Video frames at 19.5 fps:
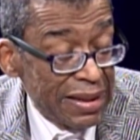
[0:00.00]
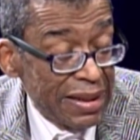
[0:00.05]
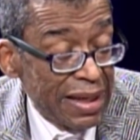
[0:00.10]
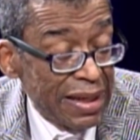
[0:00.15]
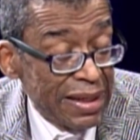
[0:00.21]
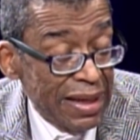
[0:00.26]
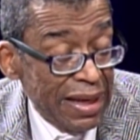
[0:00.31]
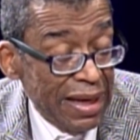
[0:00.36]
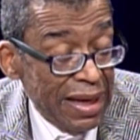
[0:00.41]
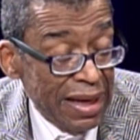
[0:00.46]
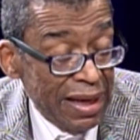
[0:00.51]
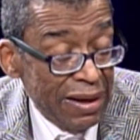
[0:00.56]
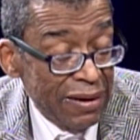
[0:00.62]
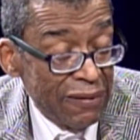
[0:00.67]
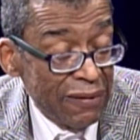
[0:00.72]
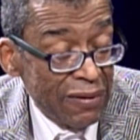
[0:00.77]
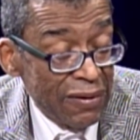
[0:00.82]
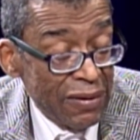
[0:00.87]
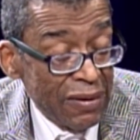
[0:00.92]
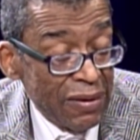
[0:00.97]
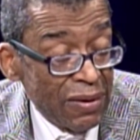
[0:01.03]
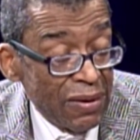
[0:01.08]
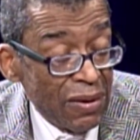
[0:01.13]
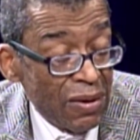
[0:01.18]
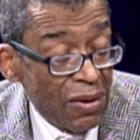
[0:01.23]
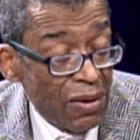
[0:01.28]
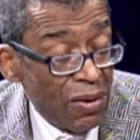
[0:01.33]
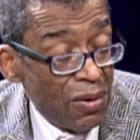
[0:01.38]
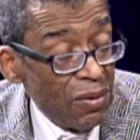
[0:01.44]
that they have,
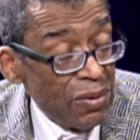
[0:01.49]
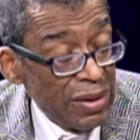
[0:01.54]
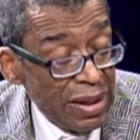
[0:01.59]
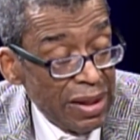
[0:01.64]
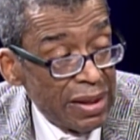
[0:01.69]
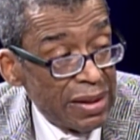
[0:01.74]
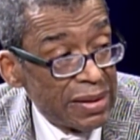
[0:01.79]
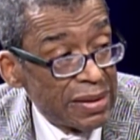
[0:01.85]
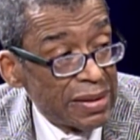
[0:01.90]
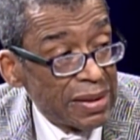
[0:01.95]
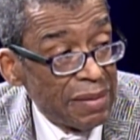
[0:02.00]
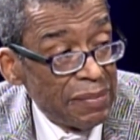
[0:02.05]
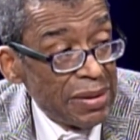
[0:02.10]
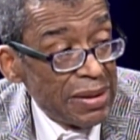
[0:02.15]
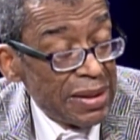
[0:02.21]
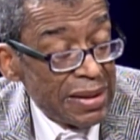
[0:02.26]
Oh yes, I mean